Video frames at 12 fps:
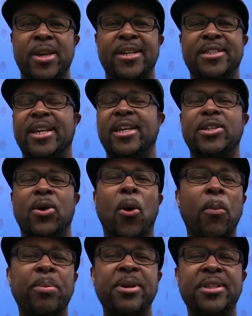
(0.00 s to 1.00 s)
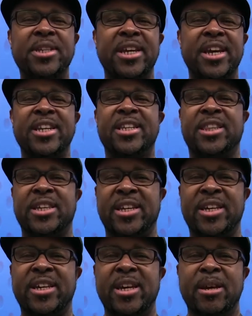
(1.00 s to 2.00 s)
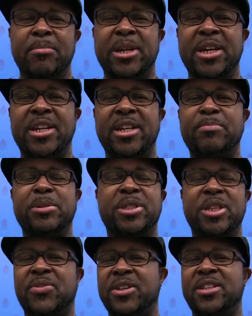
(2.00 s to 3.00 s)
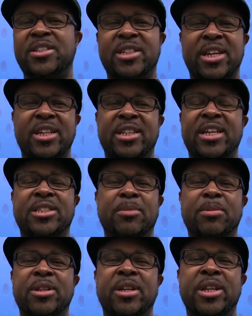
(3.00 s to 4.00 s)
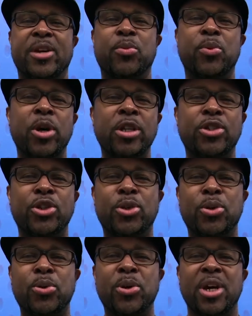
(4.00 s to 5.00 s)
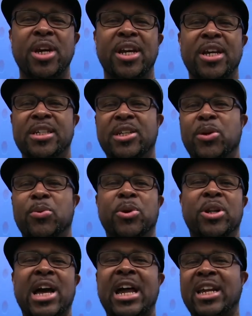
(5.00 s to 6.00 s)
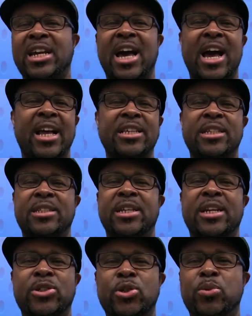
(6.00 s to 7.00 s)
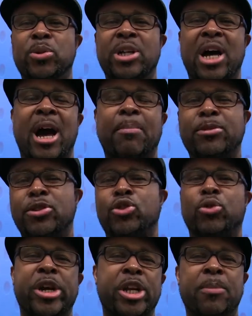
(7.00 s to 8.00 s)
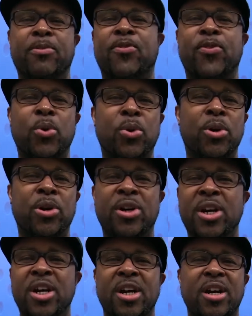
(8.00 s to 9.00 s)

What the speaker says: He said he's open to anything, but he didn't specifically say that that's something that they would do. And he said there were a lot of guys that you would opt to trade up for.